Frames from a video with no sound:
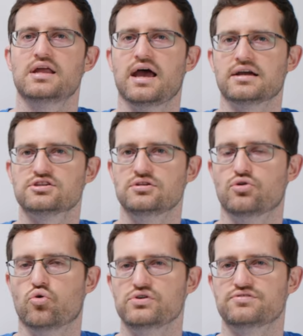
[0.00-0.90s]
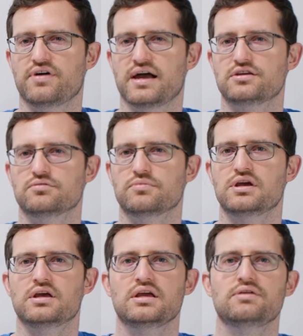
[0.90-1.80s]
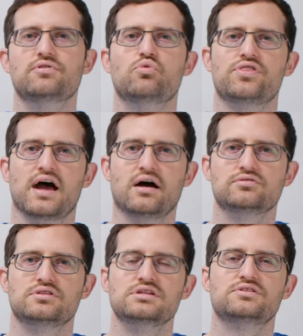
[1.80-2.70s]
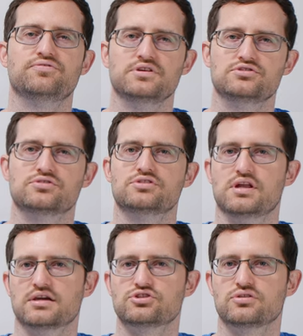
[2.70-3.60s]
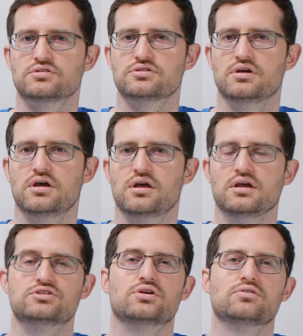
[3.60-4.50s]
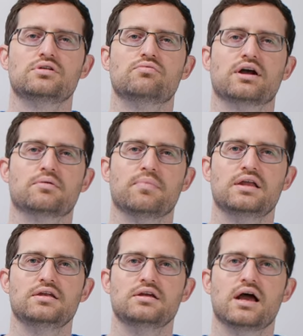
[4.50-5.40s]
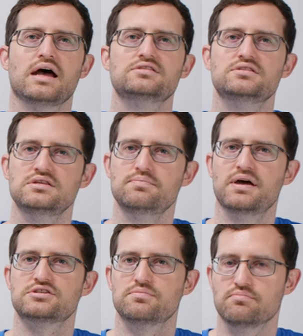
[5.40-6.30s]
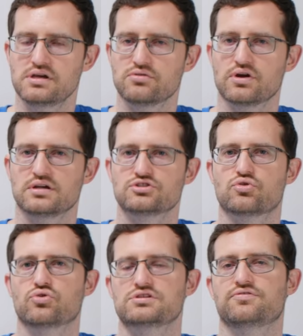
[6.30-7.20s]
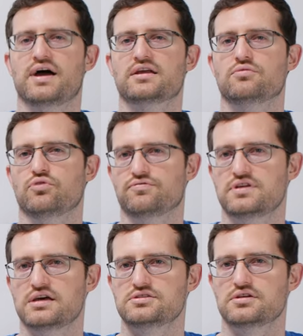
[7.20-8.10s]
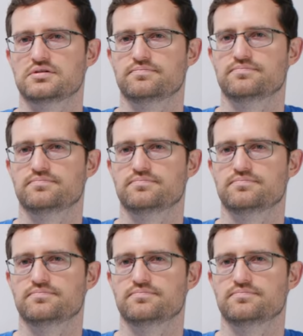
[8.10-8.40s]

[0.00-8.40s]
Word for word: an excellent cordless vacuum, even without these features and extras. It's currently recommended as the best mid-range cordless vacuum we've tested.